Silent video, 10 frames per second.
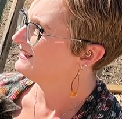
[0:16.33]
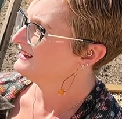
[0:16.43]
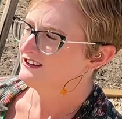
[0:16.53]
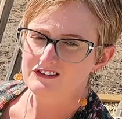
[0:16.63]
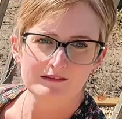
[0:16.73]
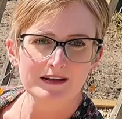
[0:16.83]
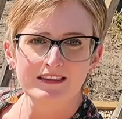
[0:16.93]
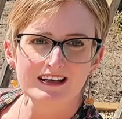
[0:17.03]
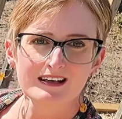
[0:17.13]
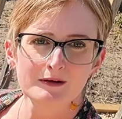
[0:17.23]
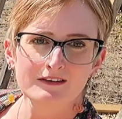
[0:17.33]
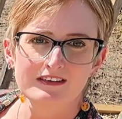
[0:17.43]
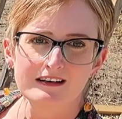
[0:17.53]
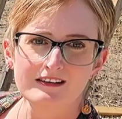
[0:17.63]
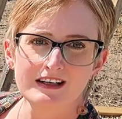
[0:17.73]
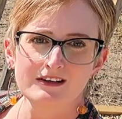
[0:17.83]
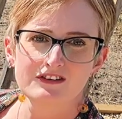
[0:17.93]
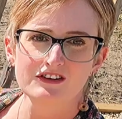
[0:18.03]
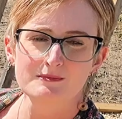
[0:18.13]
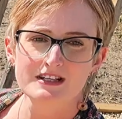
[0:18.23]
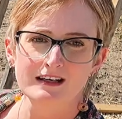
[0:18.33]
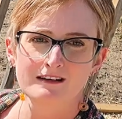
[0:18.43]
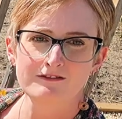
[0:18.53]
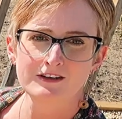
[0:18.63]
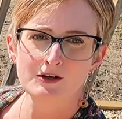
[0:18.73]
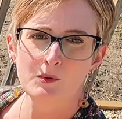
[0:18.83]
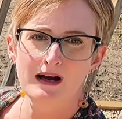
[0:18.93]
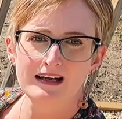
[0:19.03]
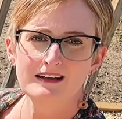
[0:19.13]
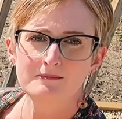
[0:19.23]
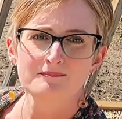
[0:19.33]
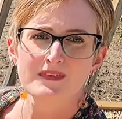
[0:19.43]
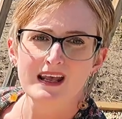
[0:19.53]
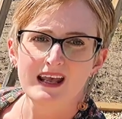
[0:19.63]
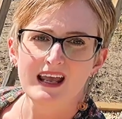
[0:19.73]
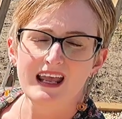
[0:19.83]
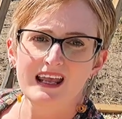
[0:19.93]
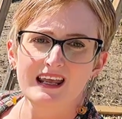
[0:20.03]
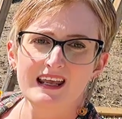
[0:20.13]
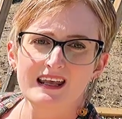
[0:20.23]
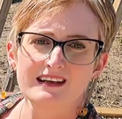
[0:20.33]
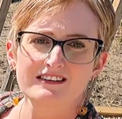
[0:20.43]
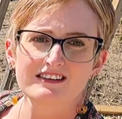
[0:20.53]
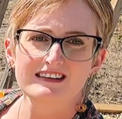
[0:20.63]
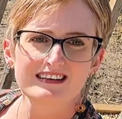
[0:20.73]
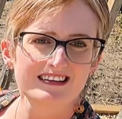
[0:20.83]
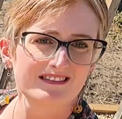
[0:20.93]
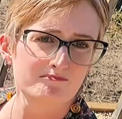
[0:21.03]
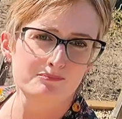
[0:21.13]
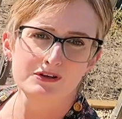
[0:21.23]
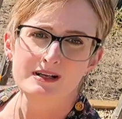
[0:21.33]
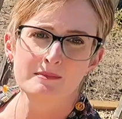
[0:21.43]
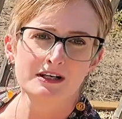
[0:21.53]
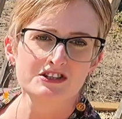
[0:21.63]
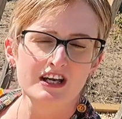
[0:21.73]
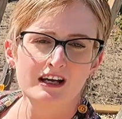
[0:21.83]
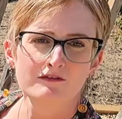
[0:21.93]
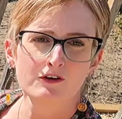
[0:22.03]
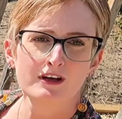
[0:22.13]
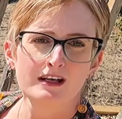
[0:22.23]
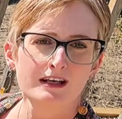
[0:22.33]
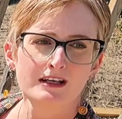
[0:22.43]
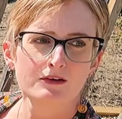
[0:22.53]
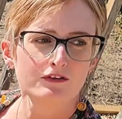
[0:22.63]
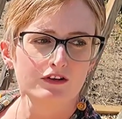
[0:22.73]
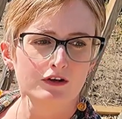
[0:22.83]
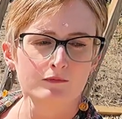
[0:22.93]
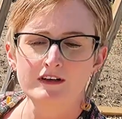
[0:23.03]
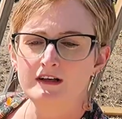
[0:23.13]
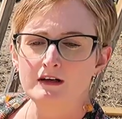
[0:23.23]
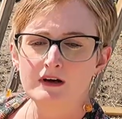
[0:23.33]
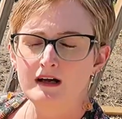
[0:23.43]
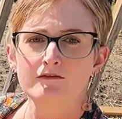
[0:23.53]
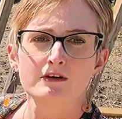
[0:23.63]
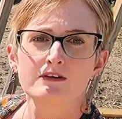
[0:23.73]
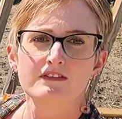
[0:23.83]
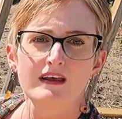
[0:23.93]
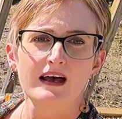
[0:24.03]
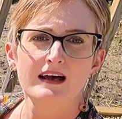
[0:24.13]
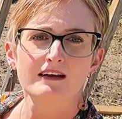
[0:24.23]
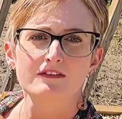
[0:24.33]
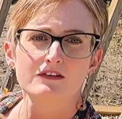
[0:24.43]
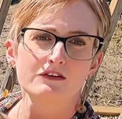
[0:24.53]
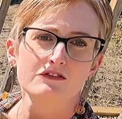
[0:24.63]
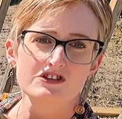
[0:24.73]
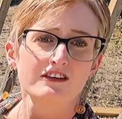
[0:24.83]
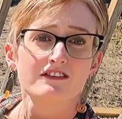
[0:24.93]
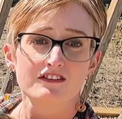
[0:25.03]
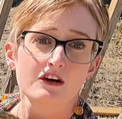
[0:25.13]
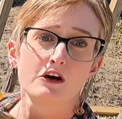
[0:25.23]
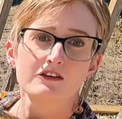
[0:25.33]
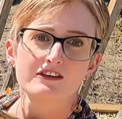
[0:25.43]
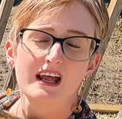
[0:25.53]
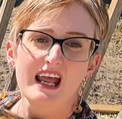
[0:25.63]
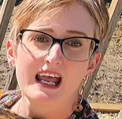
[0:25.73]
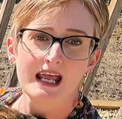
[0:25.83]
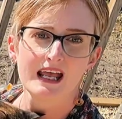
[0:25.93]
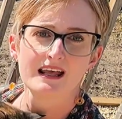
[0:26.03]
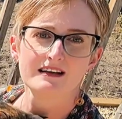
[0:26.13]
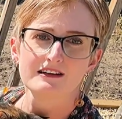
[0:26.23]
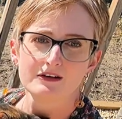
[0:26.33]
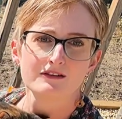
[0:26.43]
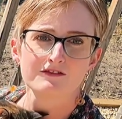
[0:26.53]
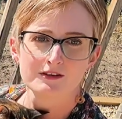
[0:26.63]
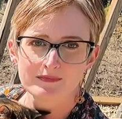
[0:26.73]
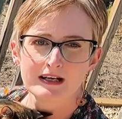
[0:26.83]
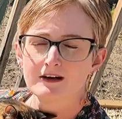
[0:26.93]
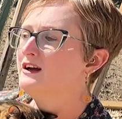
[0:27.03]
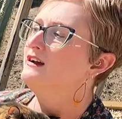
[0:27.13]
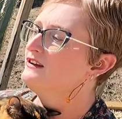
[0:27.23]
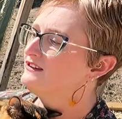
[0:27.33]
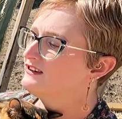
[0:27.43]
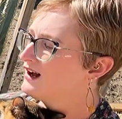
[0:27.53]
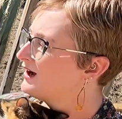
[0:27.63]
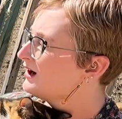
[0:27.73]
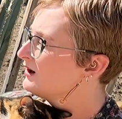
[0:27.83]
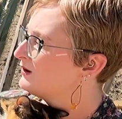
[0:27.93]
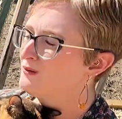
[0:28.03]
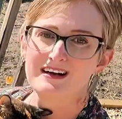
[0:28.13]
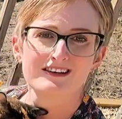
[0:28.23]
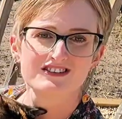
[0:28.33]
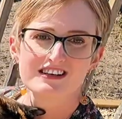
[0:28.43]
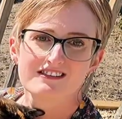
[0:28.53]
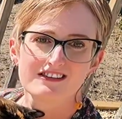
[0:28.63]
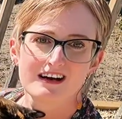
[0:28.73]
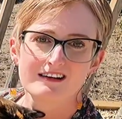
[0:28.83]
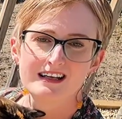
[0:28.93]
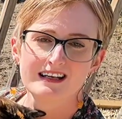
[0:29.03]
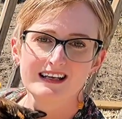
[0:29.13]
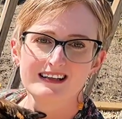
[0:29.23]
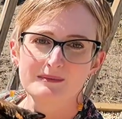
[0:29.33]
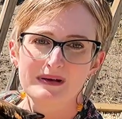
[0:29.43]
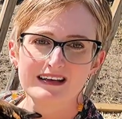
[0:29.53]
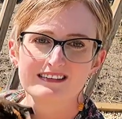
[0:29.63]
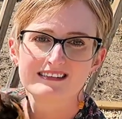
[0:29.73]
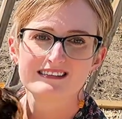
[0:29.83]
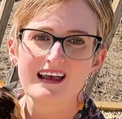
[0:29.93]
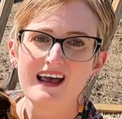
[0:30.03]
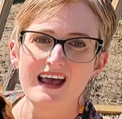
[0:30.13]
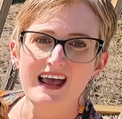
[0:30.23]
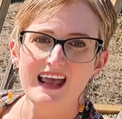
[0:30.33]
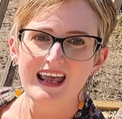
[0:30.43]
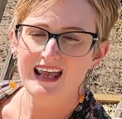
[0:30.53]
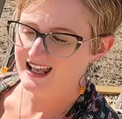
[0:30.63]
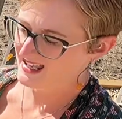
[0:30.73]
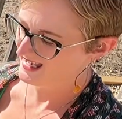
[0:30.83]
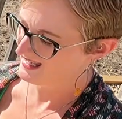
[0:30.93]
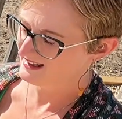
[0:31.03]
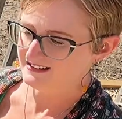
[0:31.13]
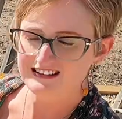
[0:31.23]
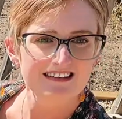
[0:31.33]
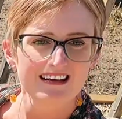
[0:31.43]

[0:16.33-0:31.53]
So I've been thinking about starting a YouTube channel for a while, and pretty much every YouTube video ever says to just start and learn from there. So we are just starting in the mess, and